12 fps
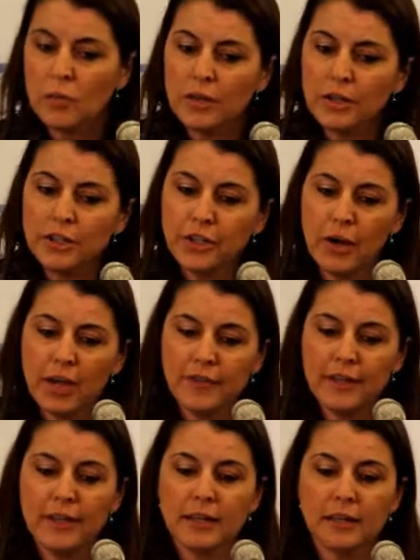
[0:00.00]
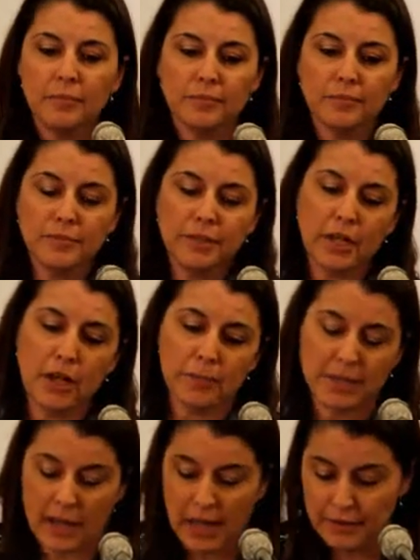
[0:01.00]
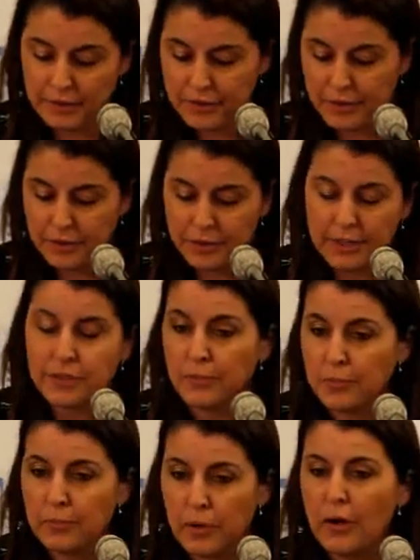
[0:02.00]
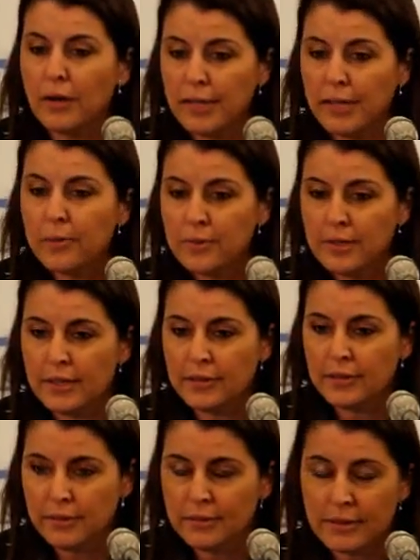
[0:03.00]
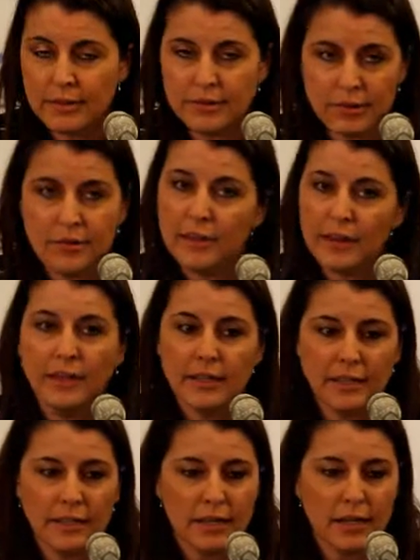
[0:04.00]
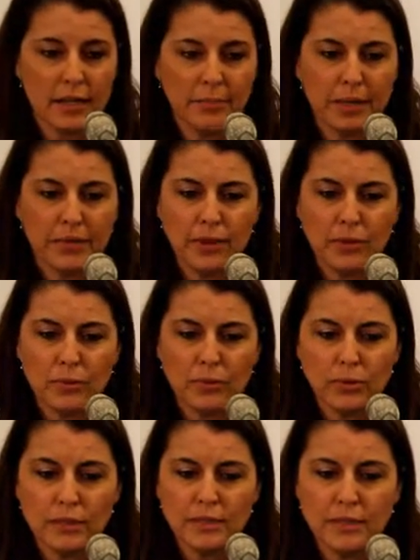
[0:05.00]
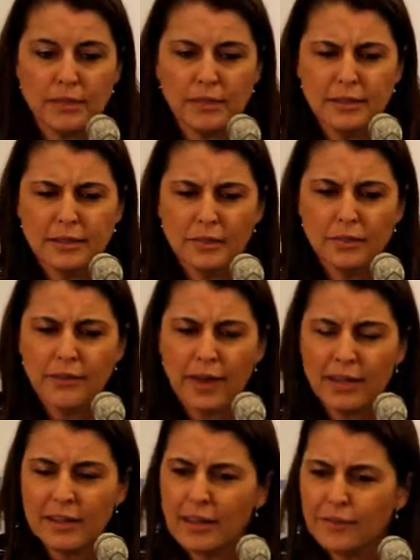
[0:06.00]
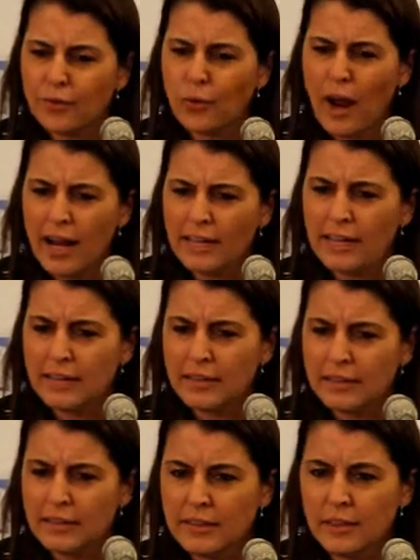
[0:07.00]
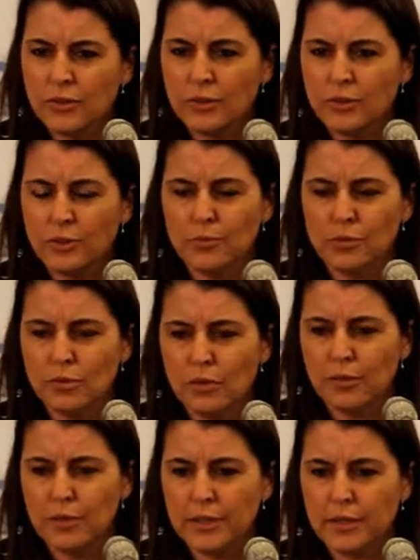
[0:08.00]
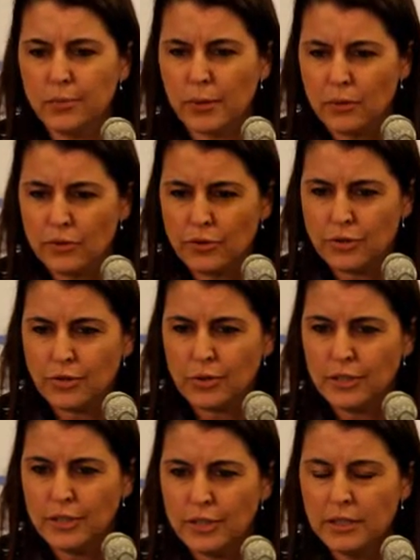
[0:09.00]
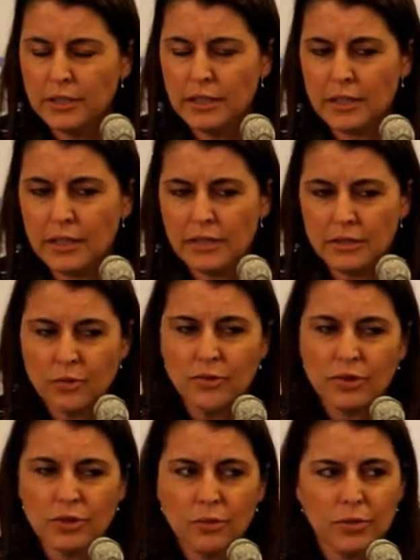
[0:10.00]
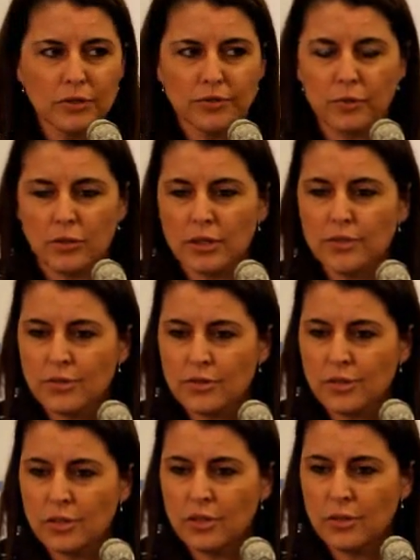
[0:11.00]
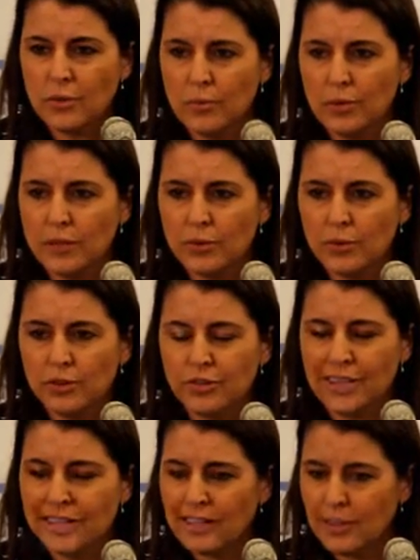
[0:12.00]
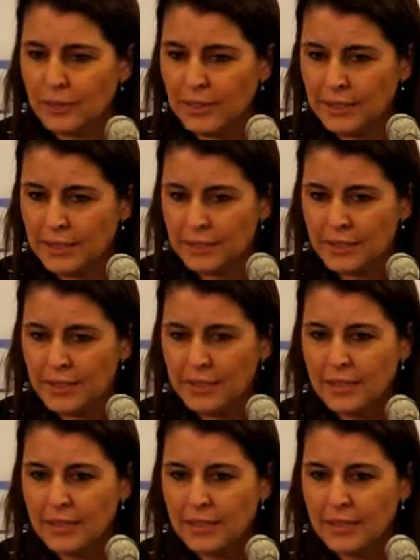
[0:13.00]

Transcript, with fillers: well, you know, I think um, you know. I mean, obviously, it's great to win ball games, and that's that's a good thing. Uh, but I think we're really we've had a lot of variety, you know, in terms of what we've been exposed to. Uh, this was a good one for us, you know, playing Georgia Tech like we did,